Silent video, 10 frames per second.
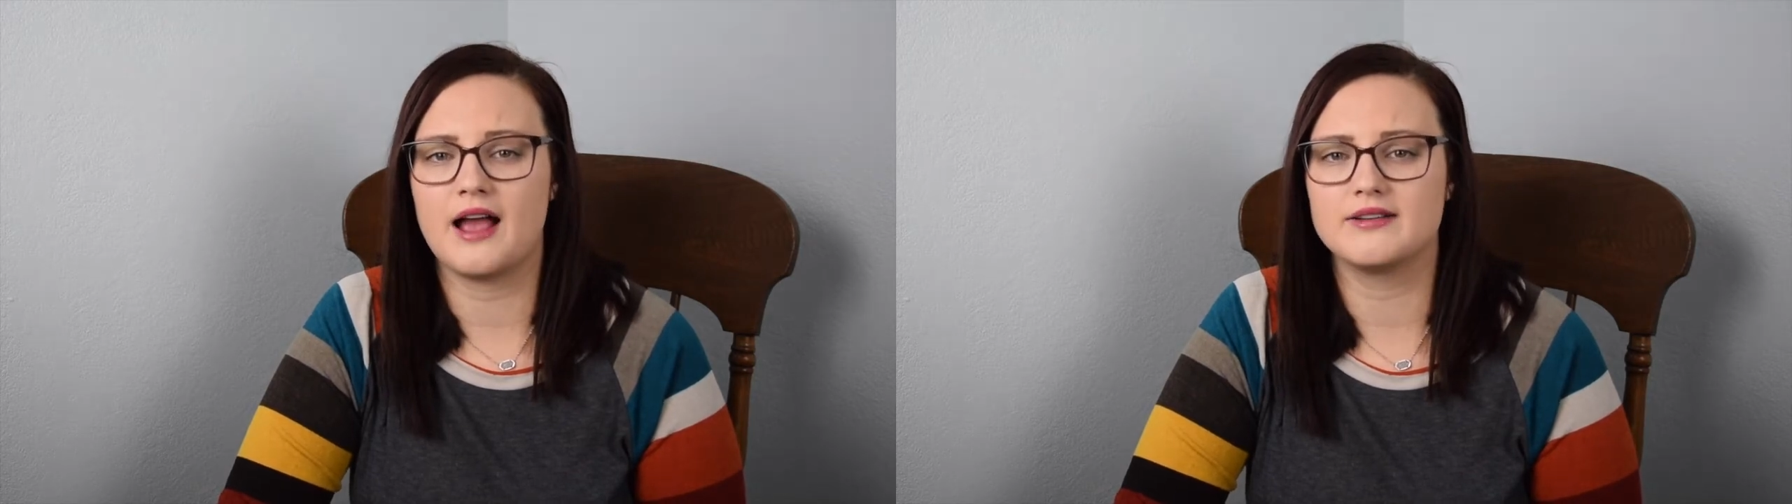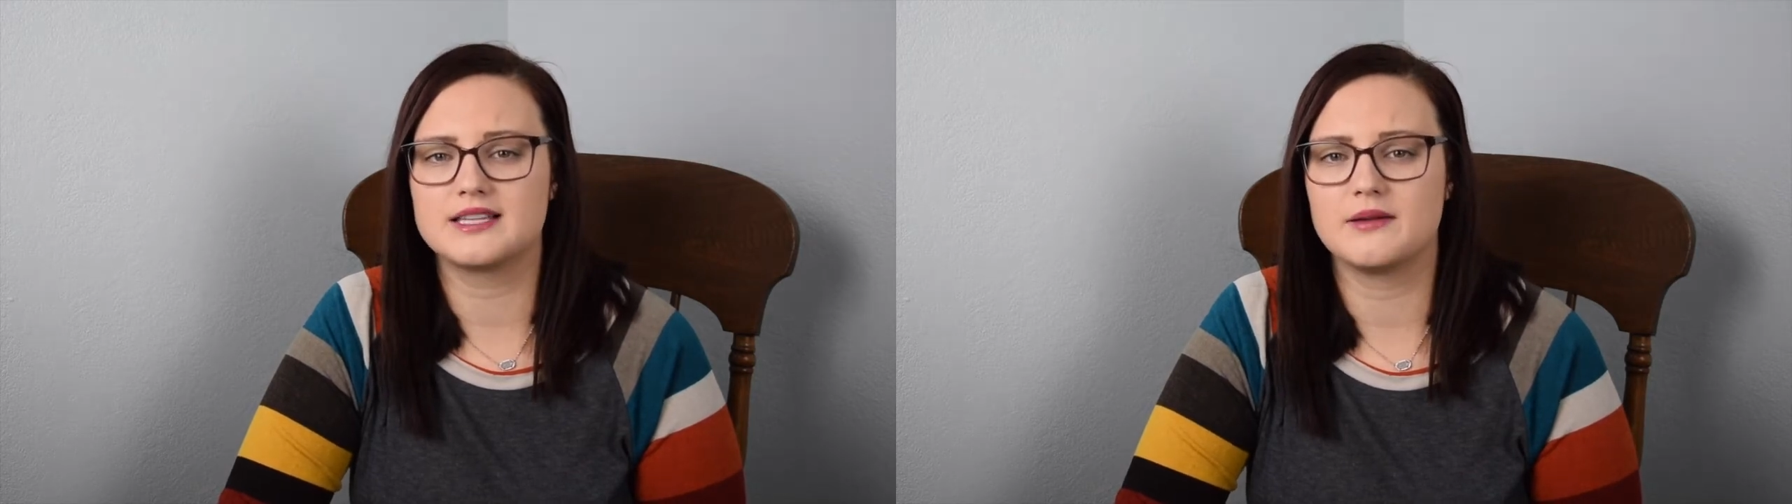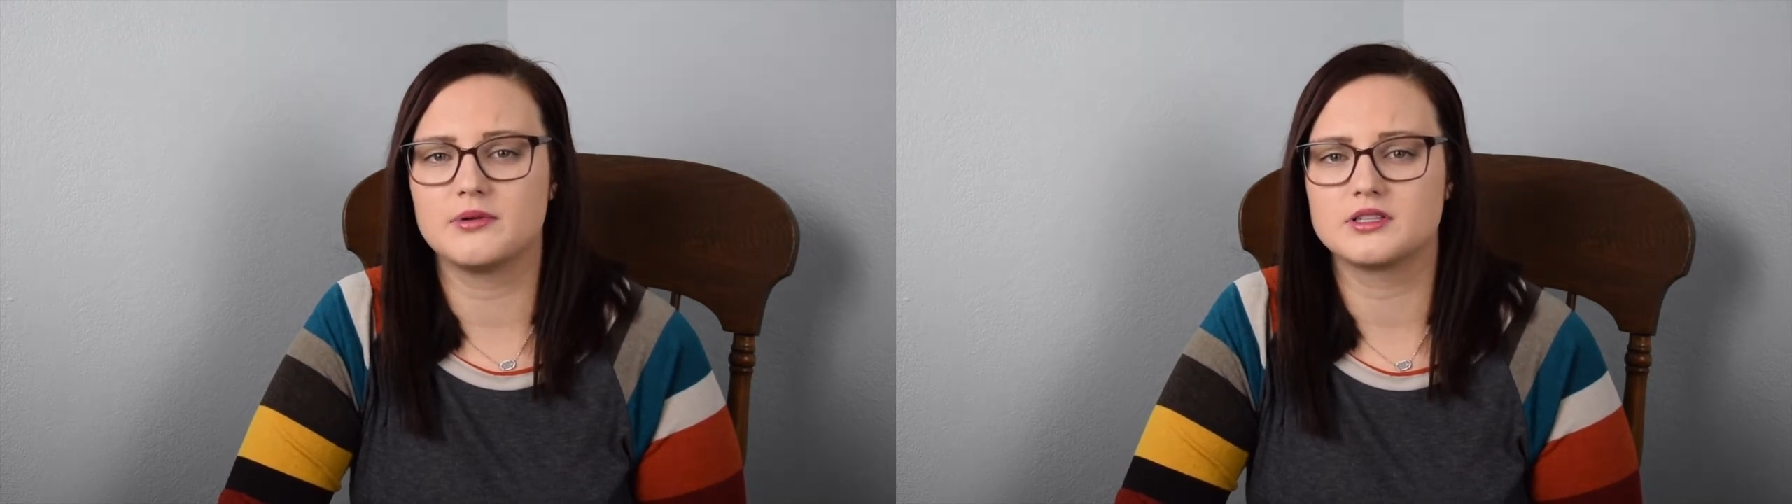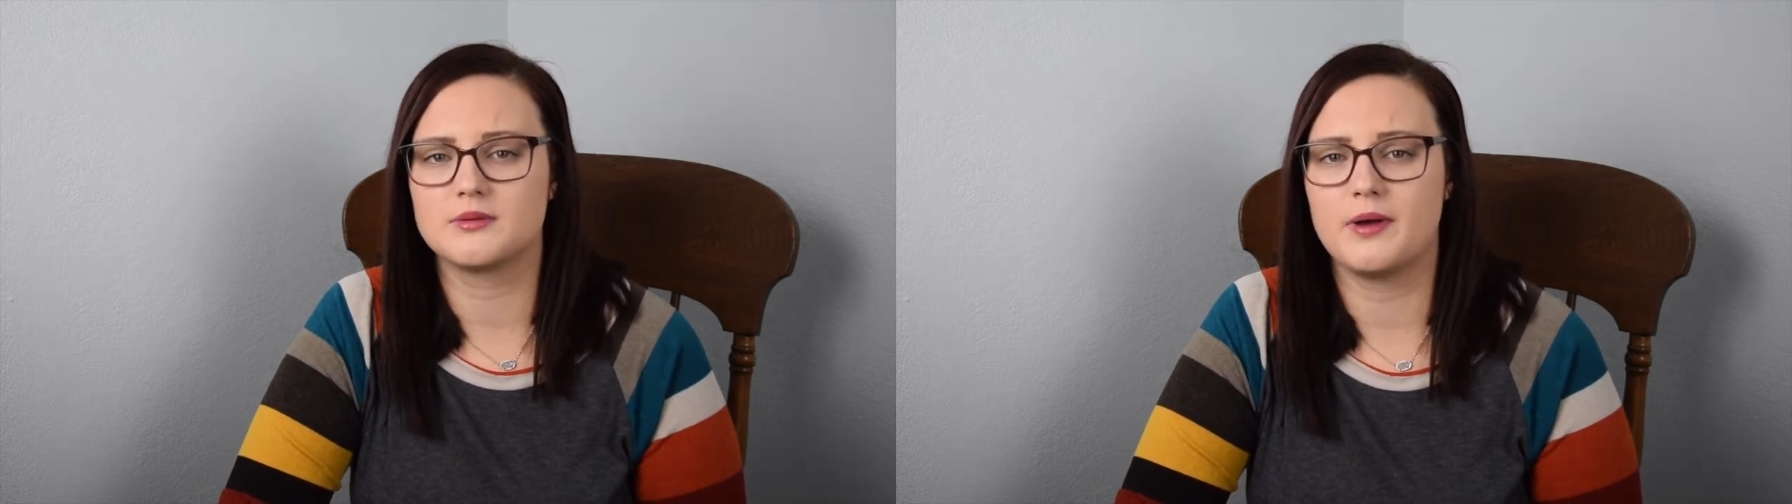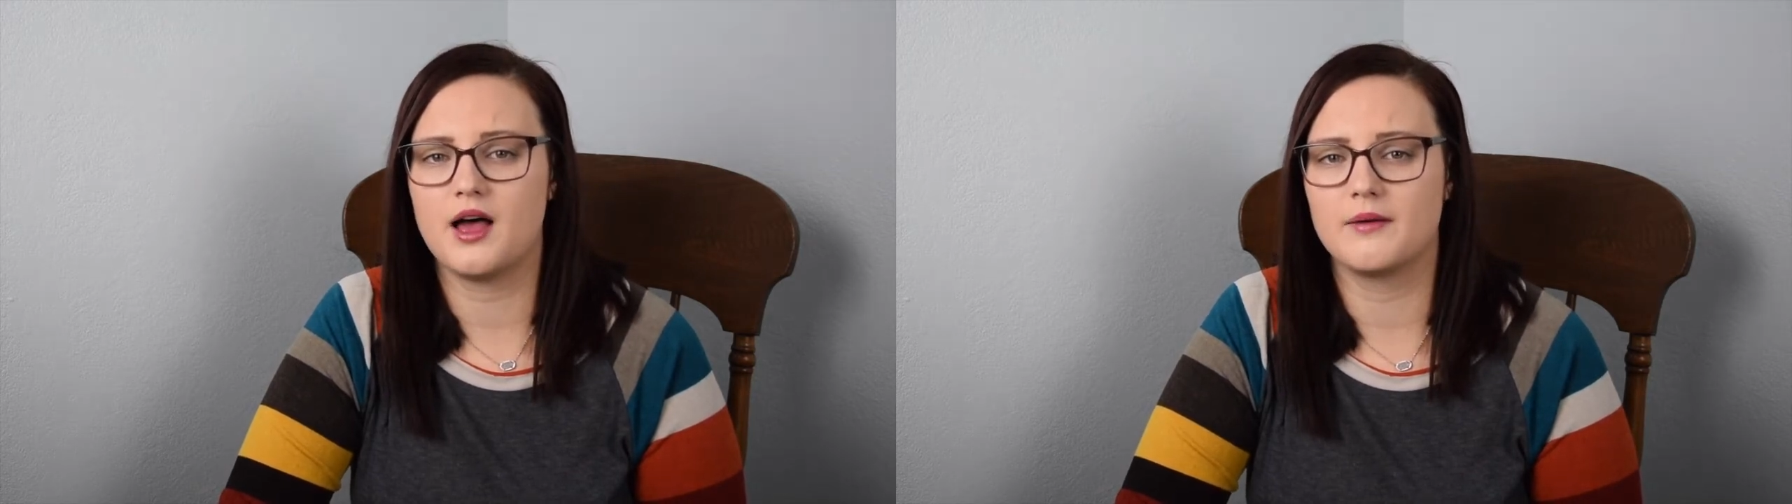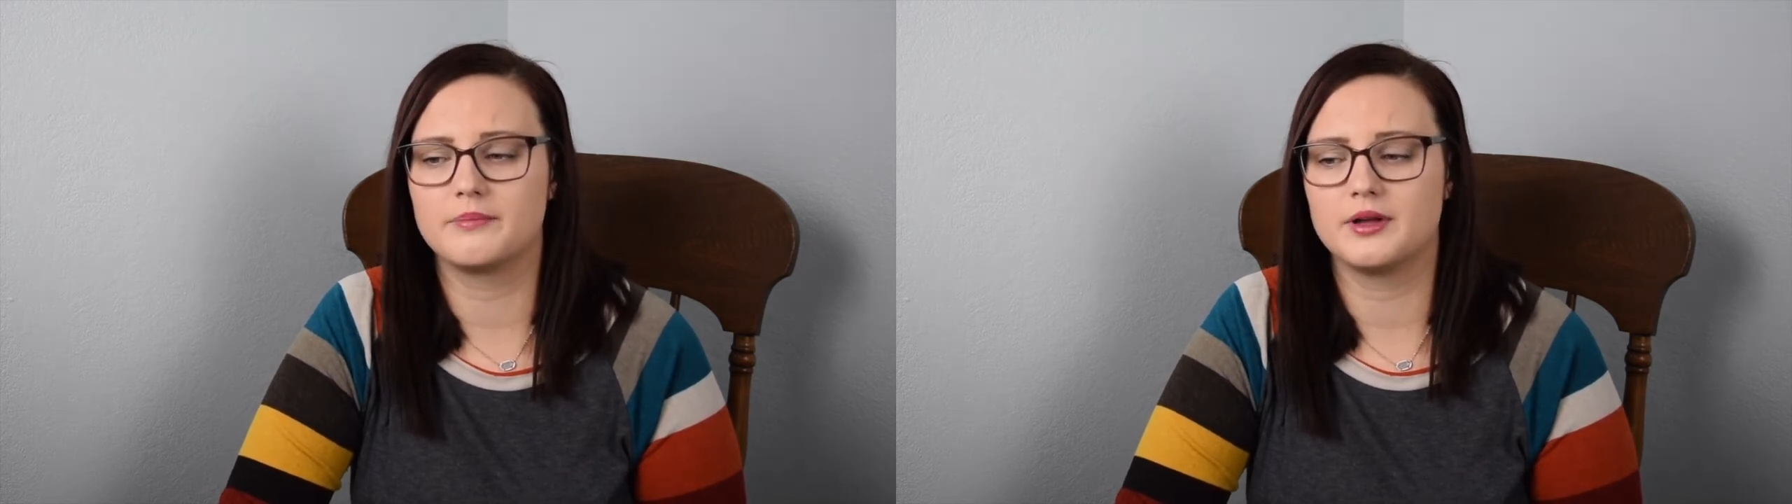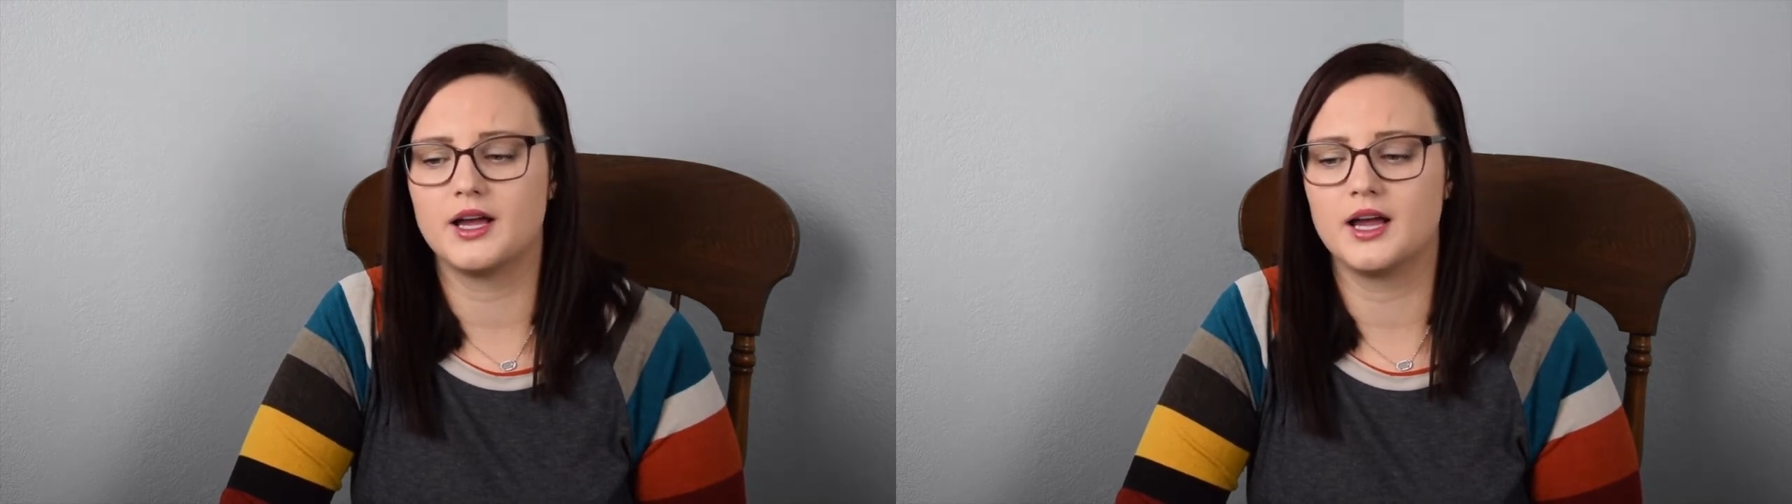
I was able to pump